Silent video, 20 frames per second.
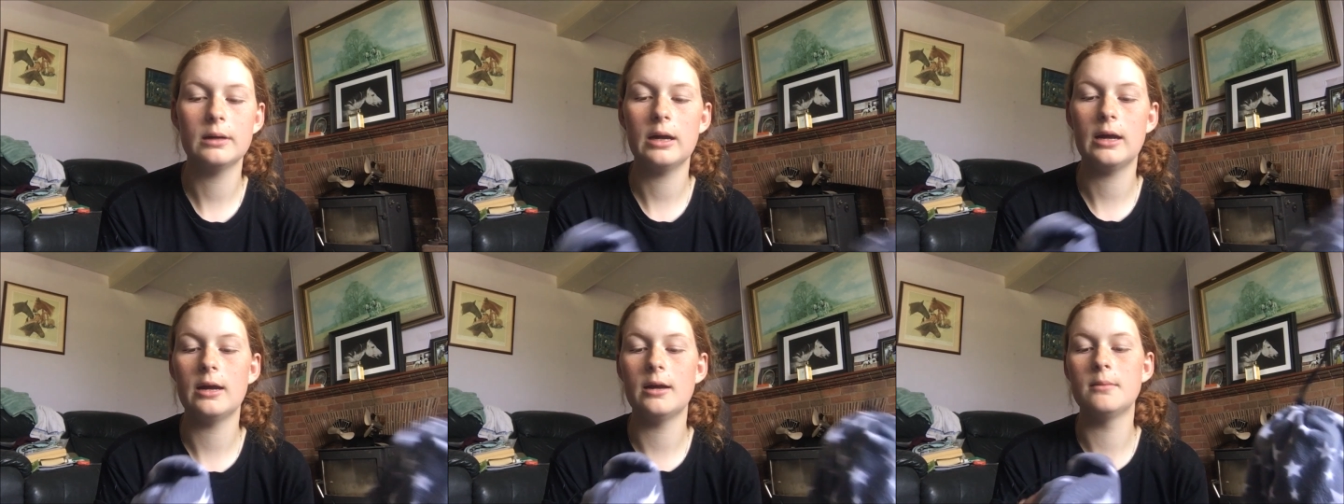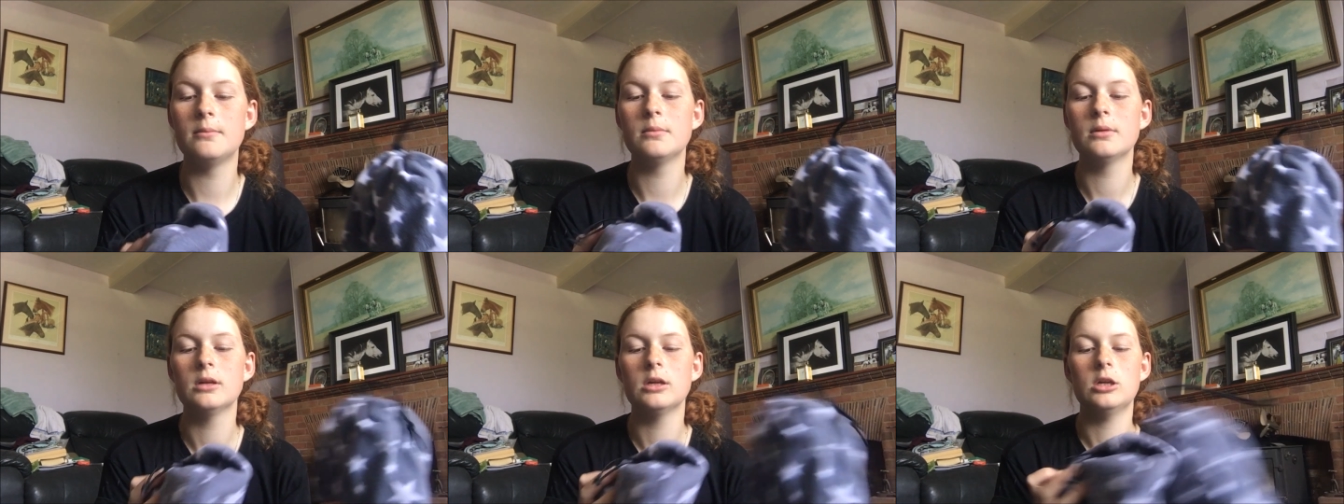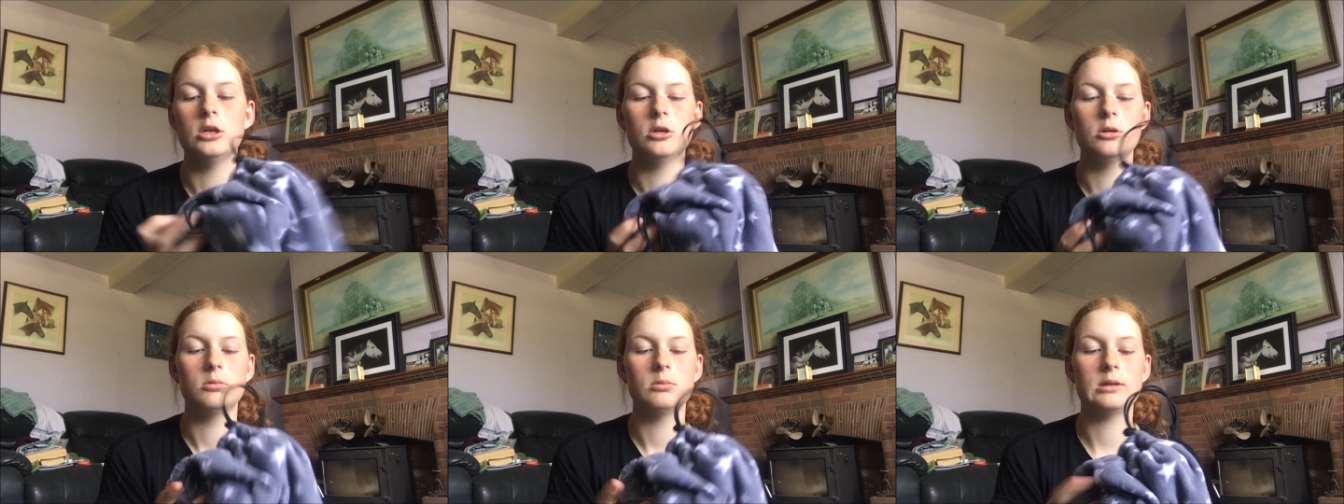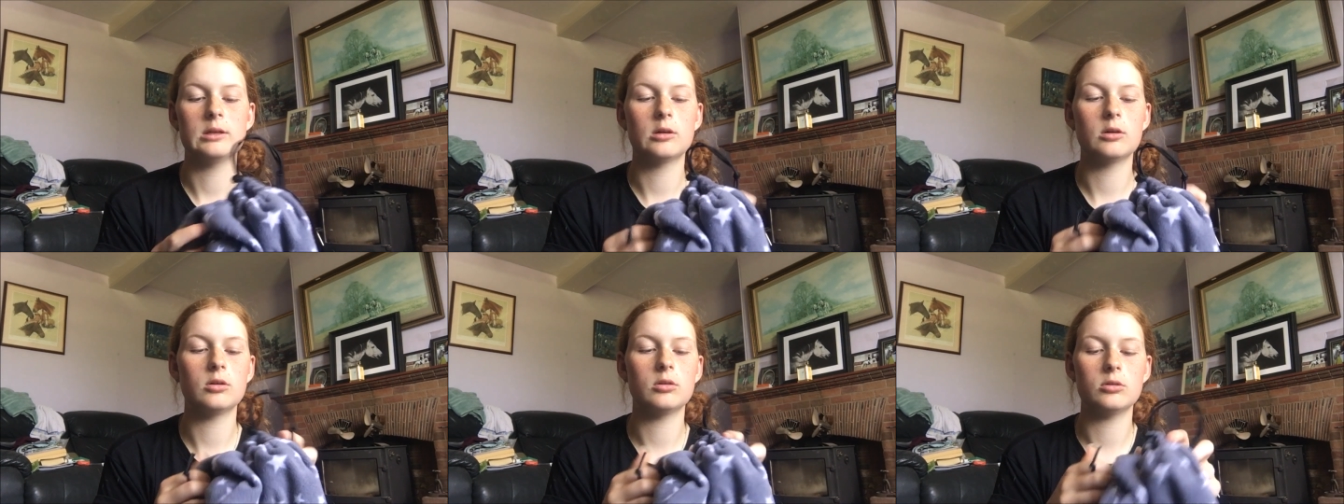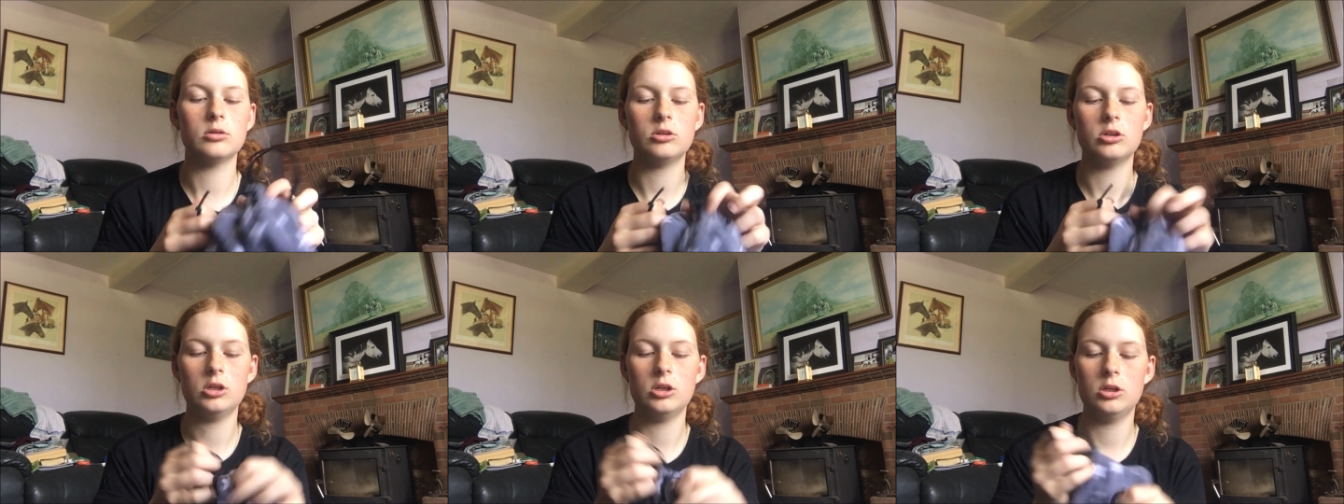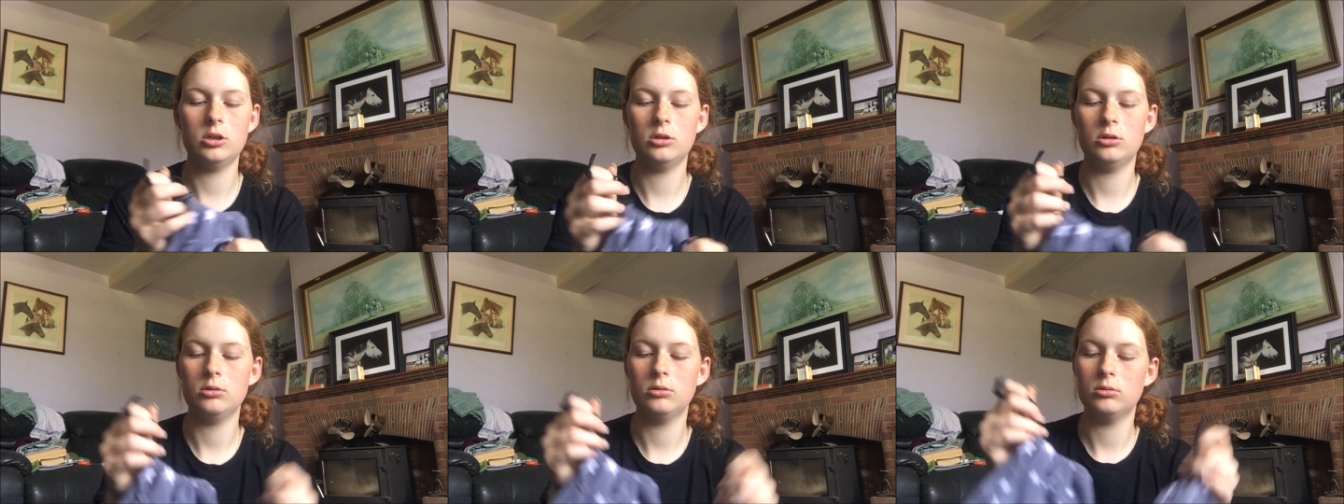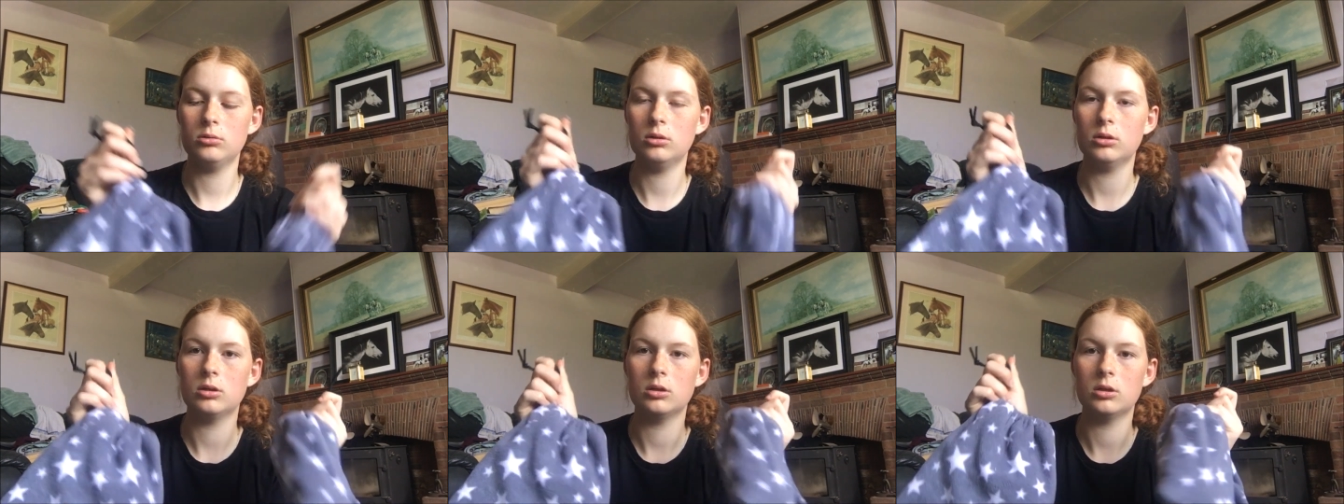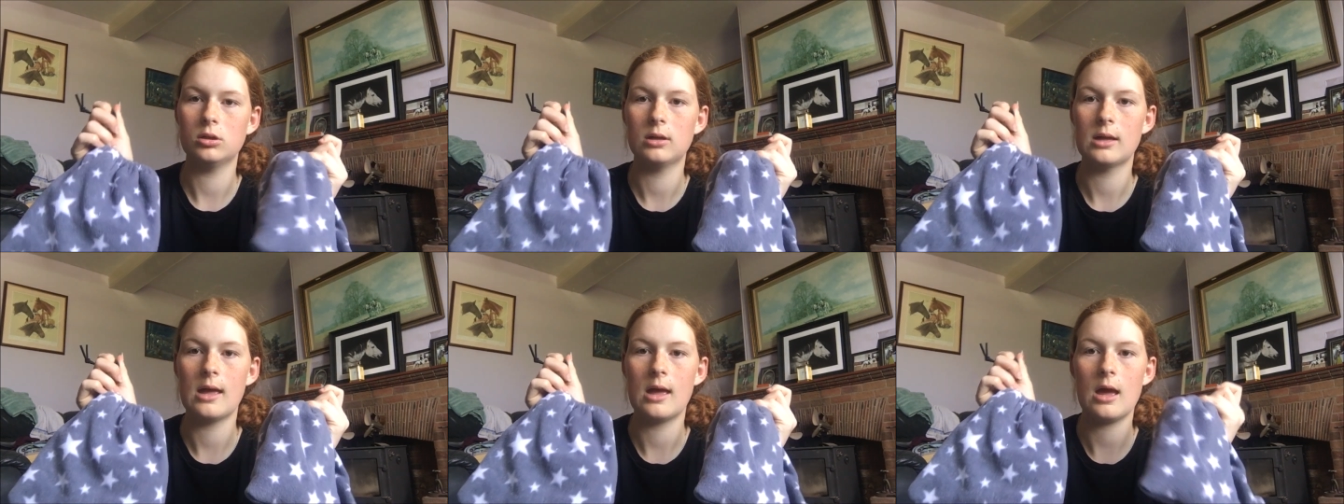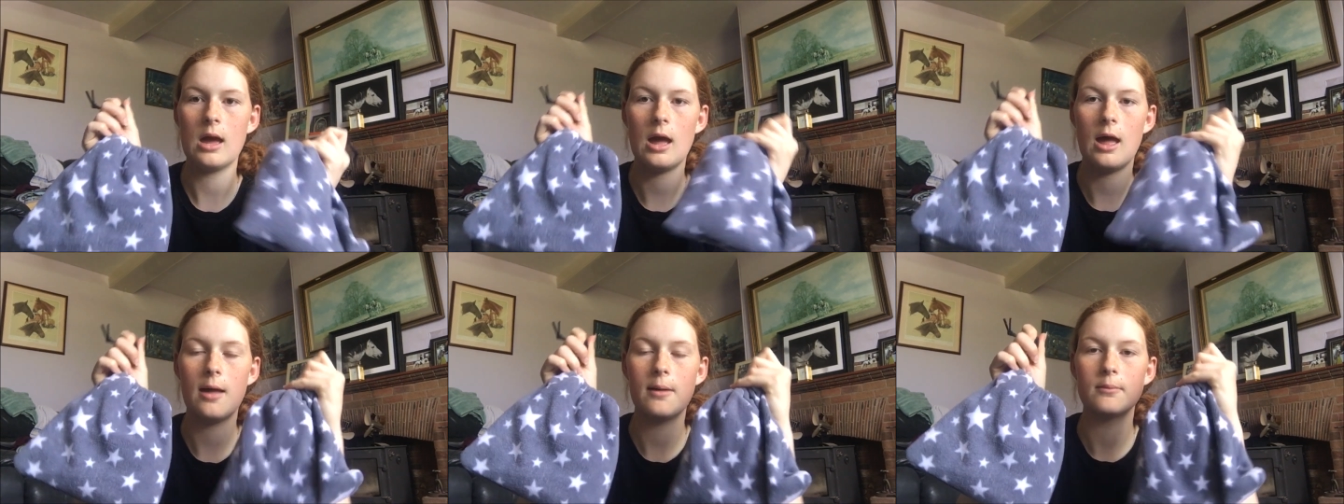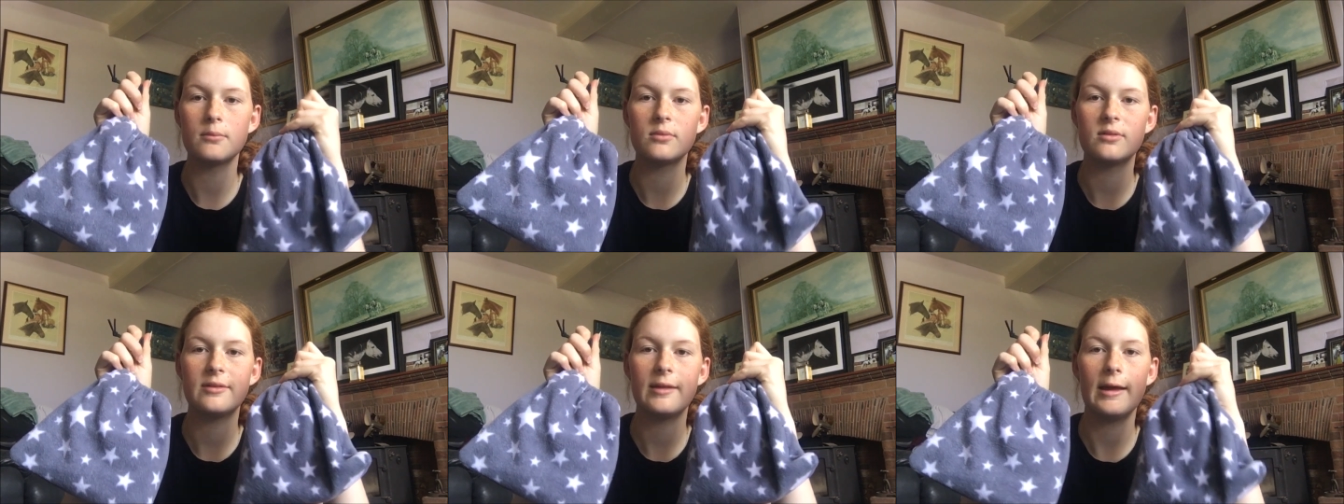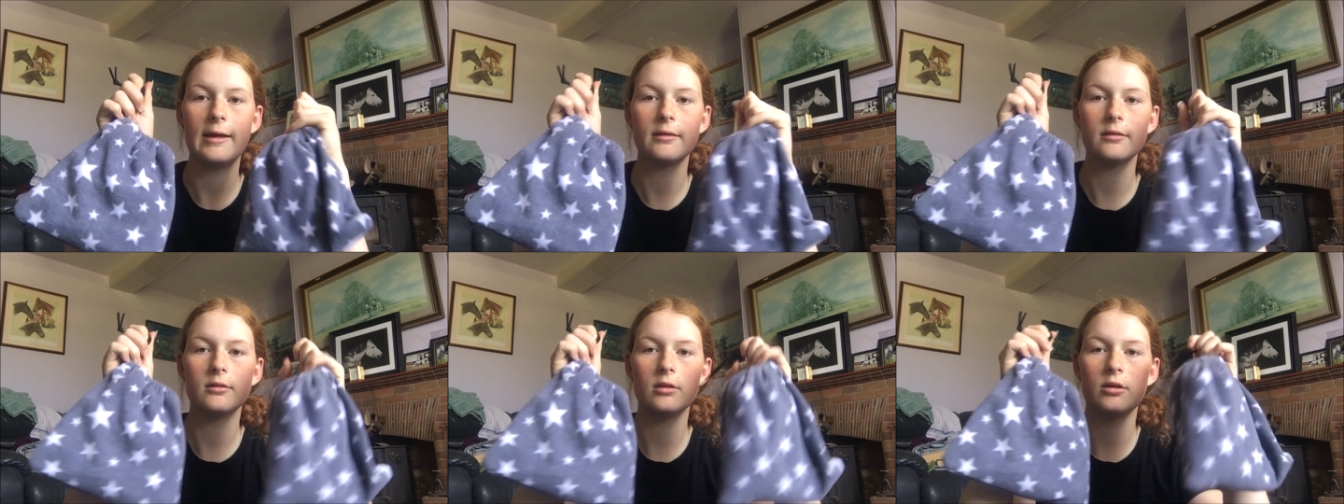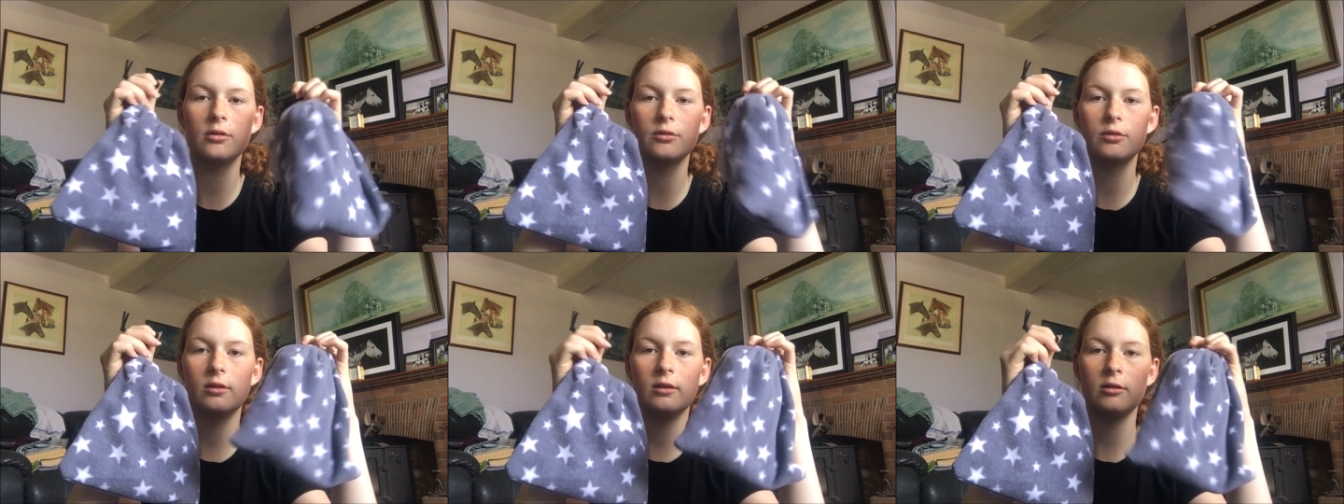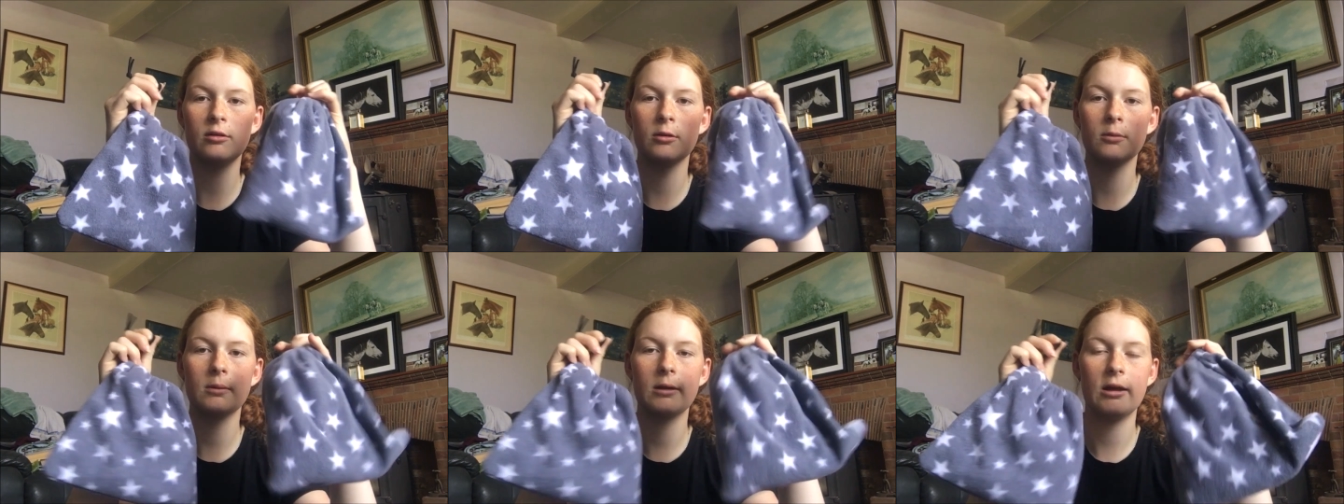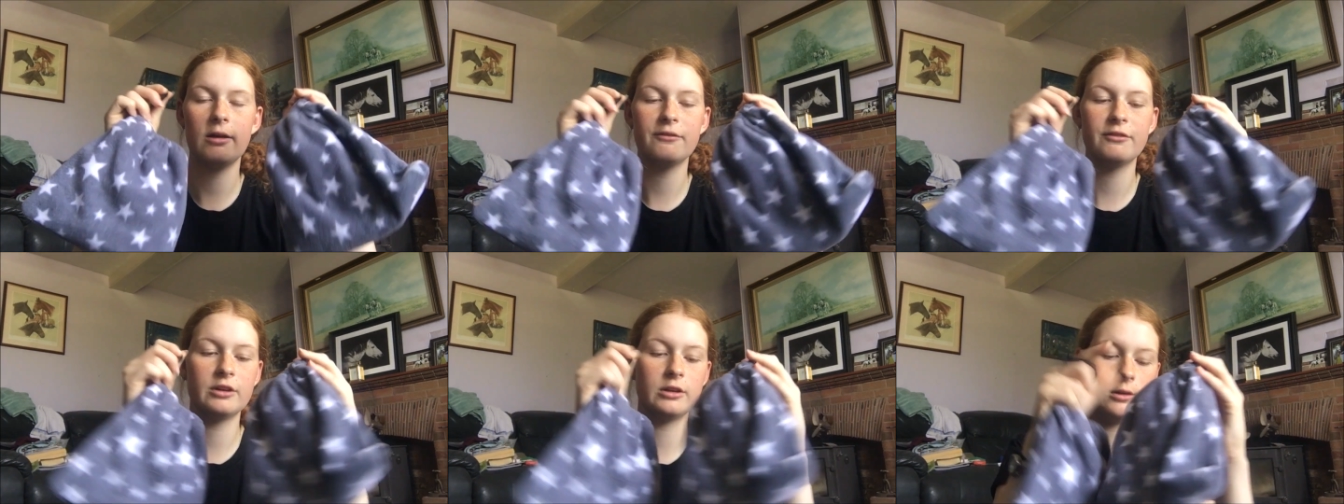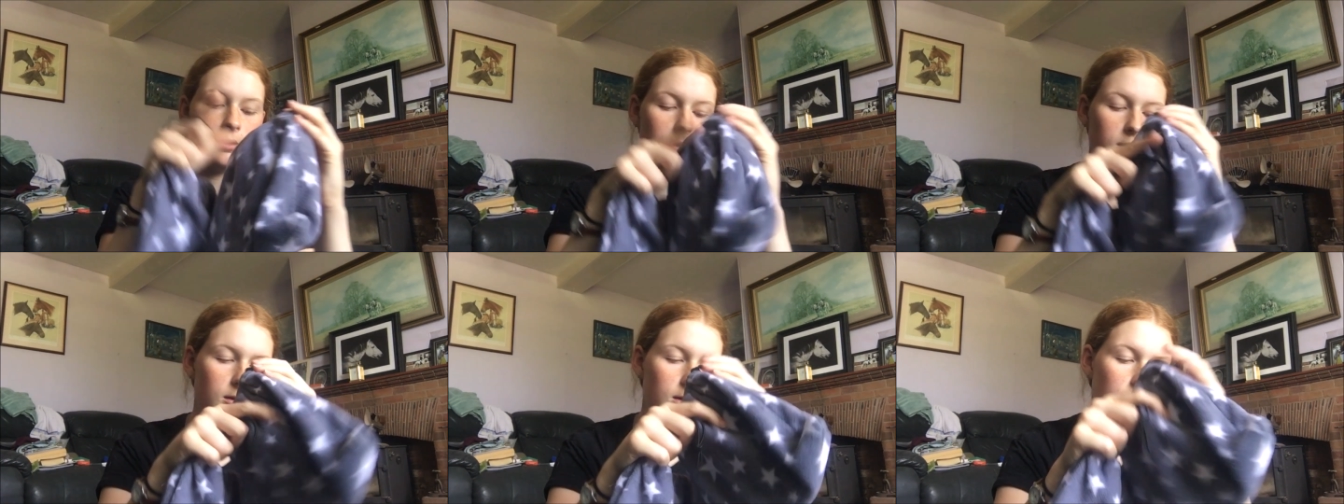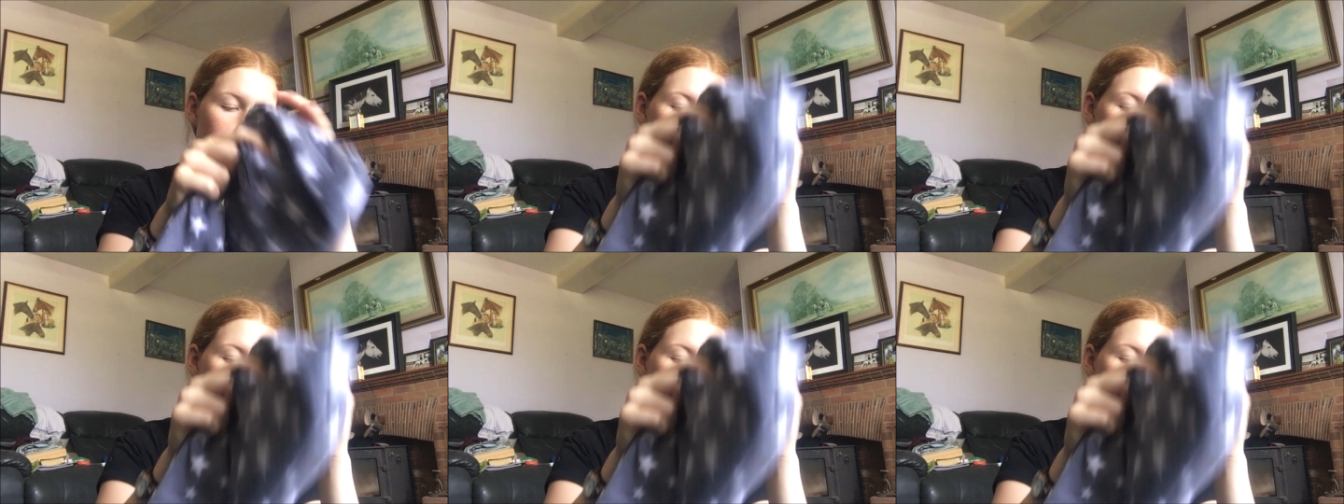Um, we got two um, sets of stirrup covers.